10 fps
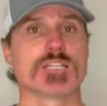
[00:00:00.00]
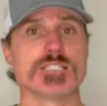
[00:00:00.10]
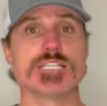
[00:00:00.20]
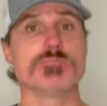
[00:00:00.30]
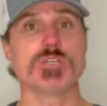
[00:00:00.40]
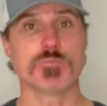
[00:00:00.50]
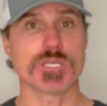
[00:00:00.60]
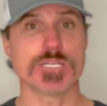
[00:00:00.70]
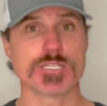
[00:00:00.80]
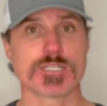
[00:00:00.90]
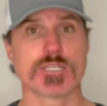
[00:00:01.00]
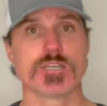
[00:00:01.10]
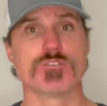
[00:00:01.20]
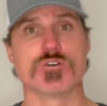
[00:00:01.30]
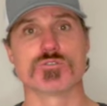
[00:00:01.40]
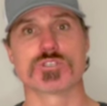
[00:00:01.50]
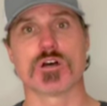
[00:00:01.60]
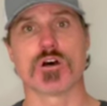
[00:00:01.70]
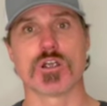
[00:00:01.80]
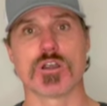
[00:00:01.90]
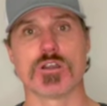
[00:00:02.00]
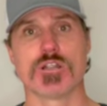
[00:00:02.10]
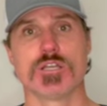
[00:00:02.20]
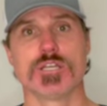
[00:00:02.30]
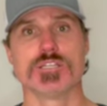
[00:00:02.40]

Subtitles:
DBPs. Those are